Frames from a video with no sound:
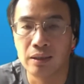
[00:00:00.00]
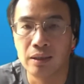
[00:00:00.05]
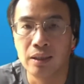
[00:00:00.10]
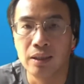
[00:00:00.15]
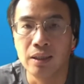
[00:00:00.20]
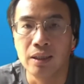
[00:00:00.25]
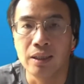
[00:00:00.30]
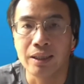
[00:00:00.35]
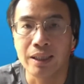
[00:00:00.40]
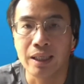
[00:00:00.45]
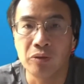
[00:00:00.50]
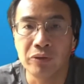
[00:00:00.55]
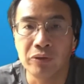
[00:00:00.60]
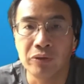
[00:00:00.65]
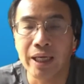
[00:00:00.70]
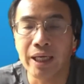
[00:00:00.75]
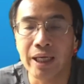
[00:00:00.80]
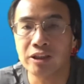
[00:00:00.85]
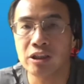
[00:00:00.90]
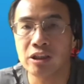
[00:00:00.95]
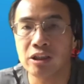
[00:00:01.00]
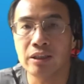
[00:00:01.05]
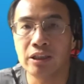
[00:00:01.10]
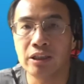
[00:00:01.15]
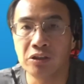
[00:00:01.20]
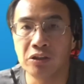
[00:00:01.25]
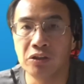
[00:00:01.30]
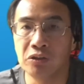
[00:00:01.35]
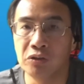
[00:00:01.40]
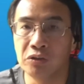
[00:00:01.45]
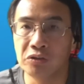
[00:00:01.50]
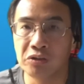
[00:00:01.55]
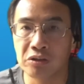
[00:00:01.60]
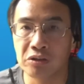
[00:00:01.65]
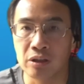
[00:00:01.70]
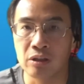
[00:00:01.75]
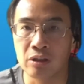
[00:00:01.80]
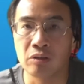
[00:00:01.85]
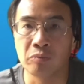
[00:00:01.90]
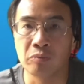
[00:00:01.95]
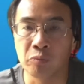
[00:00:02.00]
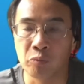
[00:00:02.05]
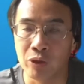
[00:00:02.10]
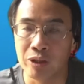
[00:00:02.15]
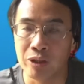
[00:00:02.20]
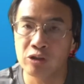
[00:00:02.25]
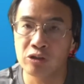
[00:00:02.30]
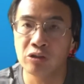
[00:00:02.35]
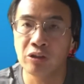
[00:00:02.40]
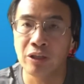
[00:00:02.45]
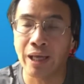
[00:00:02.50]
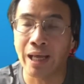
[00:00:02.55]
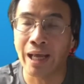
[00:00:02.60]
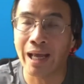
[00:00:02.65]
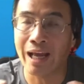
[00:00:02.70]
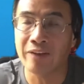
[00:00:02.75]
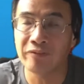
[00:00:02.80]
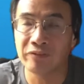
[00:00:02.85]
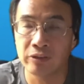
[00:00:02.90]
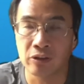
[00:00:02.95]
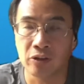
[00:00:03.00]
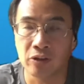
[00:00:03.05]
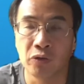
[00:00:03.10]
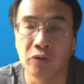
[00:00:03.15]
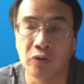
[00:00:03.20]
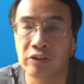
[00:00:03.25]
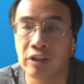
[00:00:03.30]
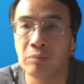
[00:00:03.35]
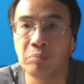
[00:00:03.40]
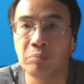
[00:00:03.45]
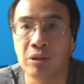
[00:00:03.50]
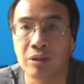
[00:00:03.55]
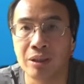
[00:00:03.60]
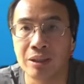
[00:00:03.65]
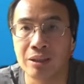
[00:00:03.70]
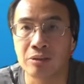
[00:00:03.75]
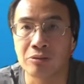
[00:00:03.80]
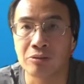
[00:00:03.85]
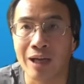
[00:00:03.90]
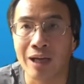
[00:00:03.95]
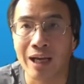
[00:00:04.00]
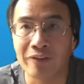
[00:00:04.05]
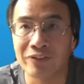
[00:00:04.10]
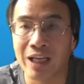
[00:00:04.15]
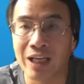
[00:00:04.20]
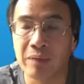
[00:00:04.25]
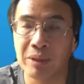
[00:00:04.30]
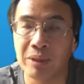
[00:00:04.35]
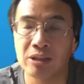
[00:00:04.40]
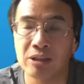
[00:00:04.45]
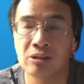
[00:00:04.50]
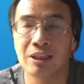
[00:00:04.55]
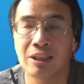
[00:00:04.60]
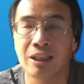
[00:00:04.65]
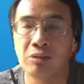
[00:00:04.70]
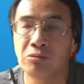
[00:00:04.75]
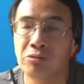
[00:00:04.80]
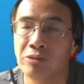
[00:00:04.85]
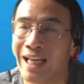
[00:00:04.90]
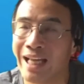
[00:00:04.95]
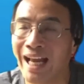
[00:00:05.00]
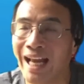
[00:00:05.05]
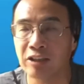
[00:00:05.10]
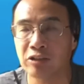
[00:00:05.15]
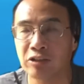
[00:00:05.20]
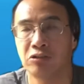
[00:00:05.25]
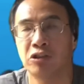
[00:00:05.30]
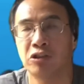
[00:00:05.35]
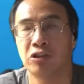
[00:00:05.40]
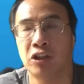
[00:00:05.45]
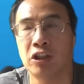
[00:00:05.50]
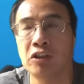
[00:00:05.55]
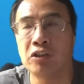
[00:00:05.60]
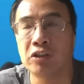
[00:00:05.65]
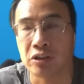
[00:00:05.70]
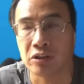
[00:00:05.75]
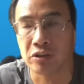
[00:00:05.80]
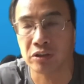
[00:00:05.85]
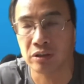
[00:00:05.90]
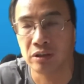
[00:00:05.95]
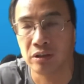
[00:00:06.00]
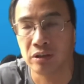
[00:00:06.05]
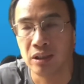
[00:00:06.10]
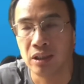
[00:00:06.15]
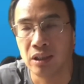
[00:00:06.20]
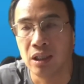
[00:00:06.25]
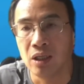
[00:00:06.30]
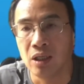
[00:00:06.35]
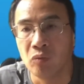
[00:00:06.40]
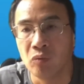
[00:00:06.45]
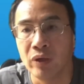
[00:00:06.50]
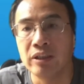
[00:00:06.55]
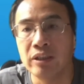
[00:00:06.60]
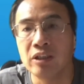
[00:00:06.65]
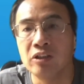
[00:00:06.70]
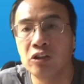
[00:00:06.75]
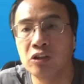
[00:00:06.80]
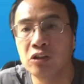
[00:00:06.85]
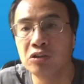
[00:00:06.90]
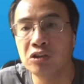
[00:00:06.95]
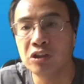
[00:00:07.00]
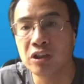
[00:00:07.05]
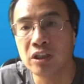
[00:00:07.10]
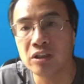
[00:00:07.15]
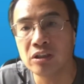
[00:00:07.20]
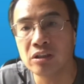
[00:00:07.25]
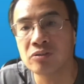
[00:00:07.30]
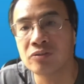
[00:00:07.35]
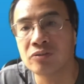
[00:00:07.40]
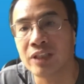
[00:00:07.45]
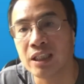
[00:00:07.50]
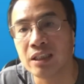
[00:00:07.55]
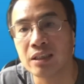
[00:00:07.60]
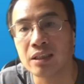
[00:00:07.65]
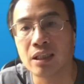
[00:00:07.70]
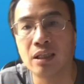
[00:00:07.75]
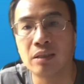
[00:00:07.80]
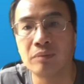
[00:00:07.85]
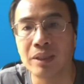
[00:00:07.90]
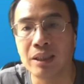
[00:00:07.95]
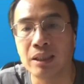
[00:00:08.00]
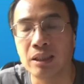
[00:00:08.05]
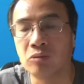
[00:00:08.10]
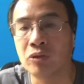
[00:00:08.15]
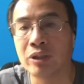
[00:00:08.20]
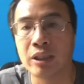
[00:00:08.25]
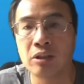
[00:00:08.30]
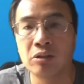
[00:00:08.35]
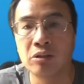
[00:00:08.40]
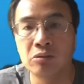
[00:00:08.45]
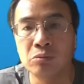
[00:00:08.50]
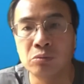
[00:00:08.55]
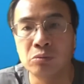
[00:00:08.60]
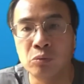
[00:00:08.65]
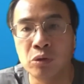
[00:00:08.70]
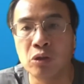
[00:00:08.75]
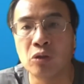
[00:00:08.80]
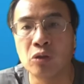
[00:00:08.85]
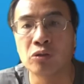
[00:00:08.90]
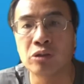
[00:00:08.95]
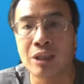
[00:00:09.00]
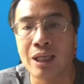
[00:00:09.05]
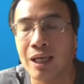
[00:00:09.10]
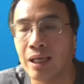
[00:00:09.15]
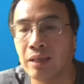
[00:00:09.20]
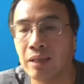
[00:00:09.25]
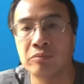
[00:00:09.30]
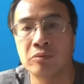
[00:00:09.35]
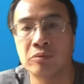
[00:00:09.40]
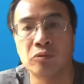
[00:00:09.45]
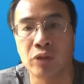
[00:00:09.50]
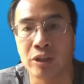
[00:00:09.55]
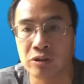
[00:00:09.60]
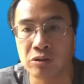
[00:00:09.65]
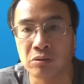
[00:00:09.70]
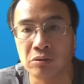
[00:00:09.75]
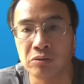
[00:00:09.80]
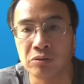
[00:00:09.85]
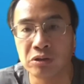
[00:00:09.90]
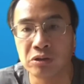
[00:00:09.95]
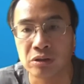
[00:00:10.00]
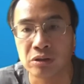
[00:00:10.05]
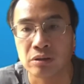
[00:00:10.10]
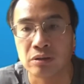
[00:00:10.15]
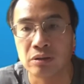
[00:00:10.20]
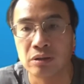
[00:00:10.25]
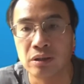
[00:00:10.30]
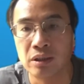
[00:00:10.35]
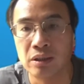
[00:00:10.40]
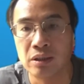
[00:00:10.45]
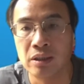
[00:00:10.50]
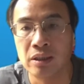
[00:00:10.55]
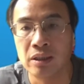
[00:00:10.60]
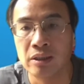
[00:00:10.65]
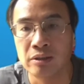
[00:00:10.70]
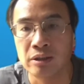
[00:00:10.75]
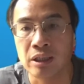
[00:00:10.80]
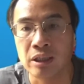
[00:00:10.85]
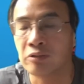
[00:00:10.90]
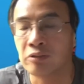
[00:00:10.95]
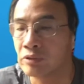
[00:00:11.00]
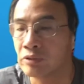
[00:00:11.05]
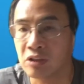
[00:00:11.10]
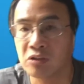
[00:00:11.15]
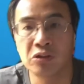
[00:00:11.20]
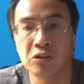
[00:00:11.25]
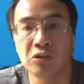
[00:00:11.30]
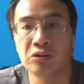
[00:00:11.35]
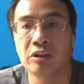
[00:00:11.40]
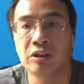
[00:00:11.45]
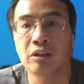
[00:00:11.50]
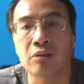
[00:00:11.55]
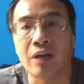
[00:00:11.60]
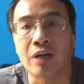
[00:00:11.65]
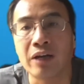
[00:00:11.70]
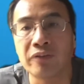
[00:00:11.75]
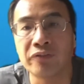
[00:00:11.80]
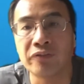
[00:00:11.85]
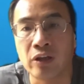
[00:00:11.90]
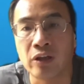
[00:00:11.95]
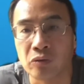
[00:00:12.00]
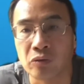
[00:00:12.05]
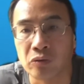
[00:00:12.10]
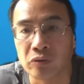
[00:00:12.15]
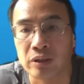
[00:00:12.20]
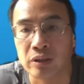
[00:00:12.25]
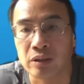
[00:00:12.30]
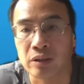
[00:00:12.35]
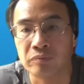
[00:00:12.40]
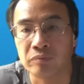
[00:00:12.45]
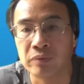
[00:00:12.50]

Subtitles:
Can we actually use, once you have the whole thing building the graph, that means you can react to changes. When the new changes of data come in, we can do real-time resolution, just using graph algorithm.